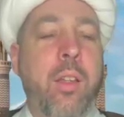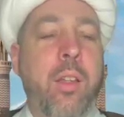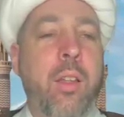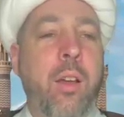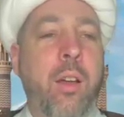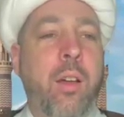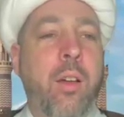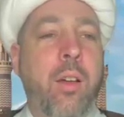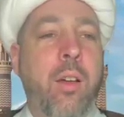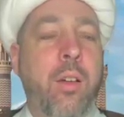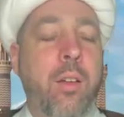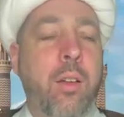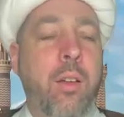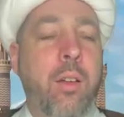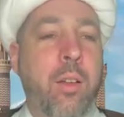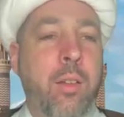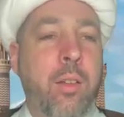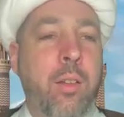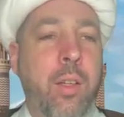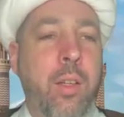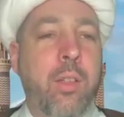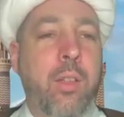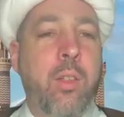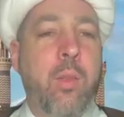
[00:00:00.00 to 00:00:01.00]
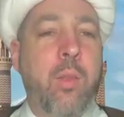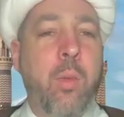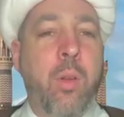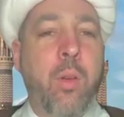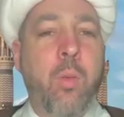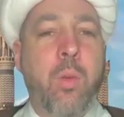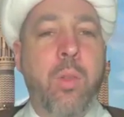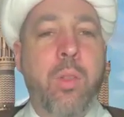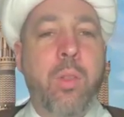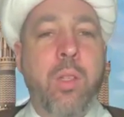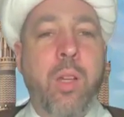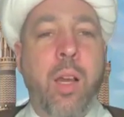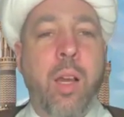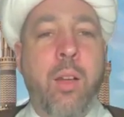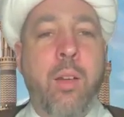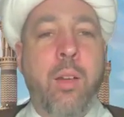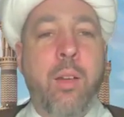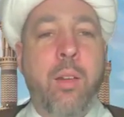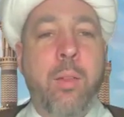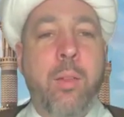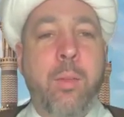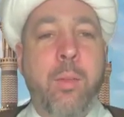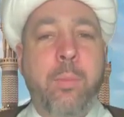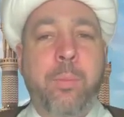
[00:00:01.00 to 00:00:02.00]
Allah subhanahu wa
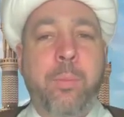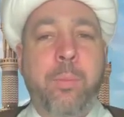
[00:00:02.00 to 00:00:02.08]
ta'ala.